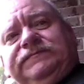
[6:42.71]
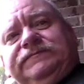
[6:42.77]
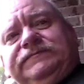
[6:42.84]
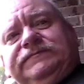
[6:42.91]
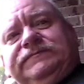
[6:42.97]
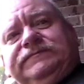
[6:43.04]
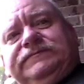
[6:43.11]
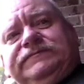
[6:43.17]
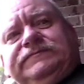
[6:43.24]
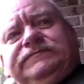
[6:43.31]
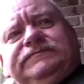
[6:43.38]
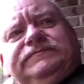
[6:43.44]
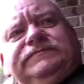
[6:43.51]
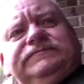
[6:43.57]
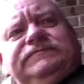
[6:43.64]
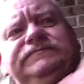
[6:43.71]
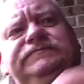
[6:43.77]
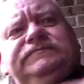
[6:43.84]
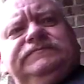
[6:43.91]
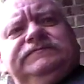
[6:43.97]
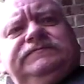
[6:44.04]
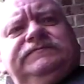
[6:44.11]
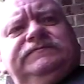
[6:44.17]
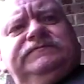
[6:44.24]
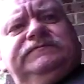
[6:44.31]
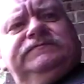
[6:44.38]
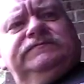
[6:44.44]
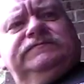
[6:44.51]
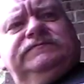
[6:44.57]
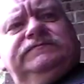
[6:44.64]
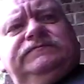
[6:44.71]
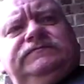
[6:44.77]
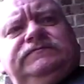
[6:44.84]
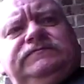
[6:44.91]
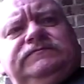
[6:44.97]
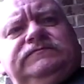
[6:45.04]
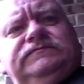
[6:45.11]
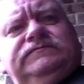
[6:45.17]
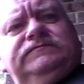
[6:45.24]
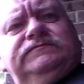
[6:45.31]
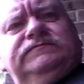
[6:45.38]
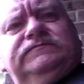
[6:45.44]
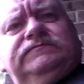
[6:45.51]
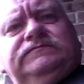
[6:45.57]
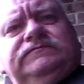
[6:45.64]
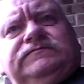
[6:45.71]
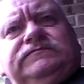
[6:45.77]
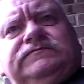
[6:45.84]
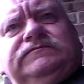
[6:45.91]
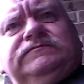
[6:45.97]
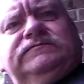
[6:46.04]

Nothing is said.